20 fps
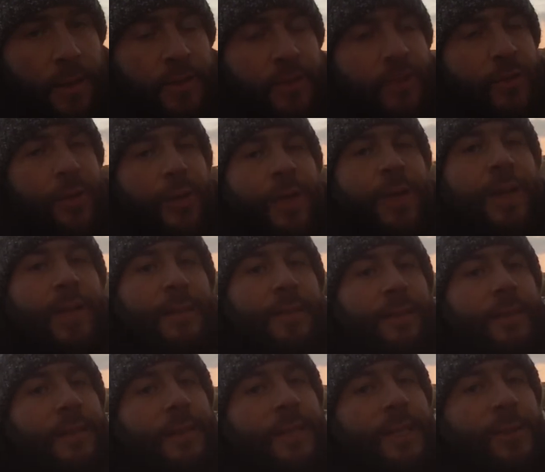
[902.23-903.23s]
So
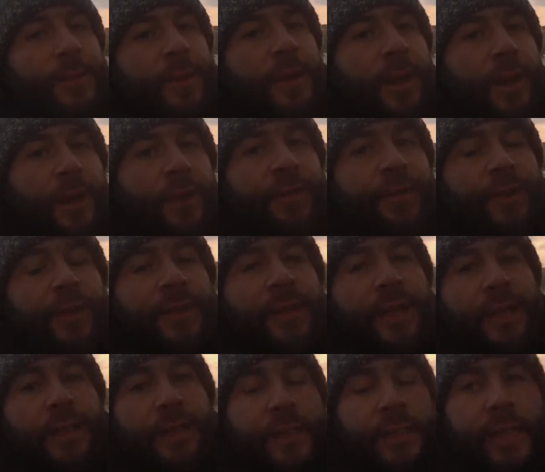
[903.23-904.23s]
today's been another
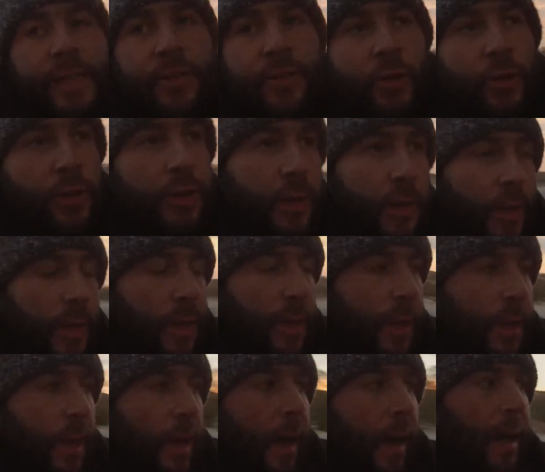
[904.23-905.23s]
fantastic day shooting
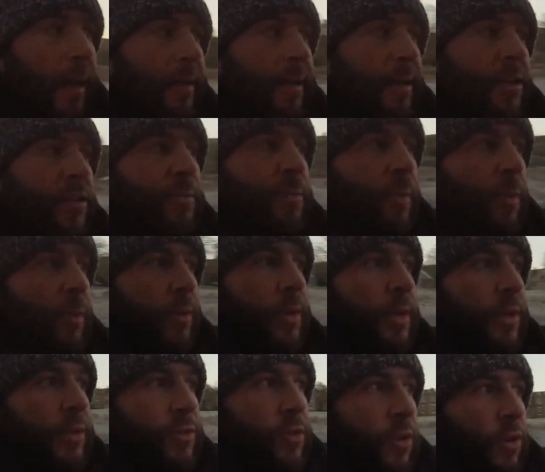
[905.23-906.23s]
and exploring
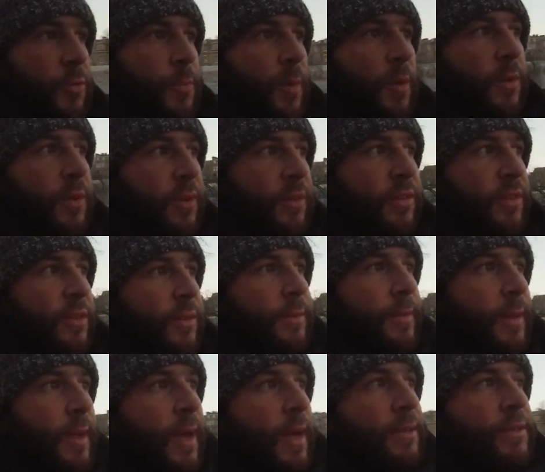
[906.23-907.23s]
the Scottish Borders.
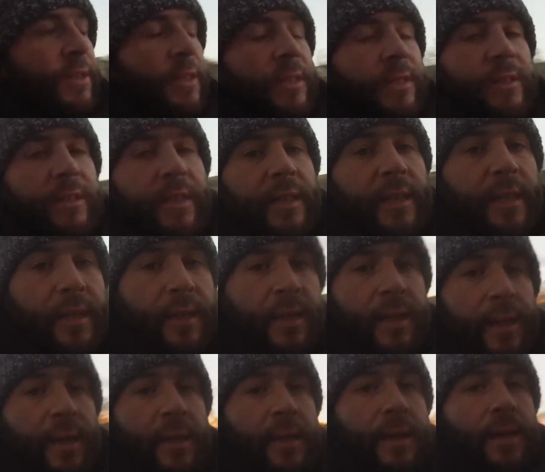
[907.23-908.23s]
As you can see,
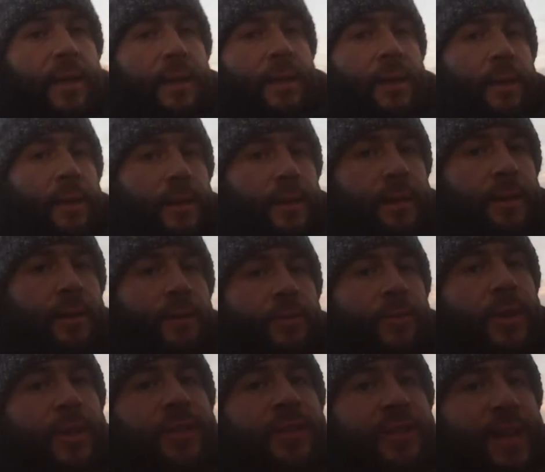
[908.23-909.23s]

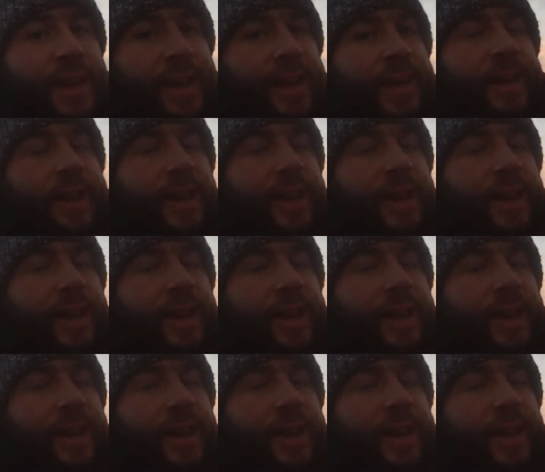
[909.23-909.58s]
red sky at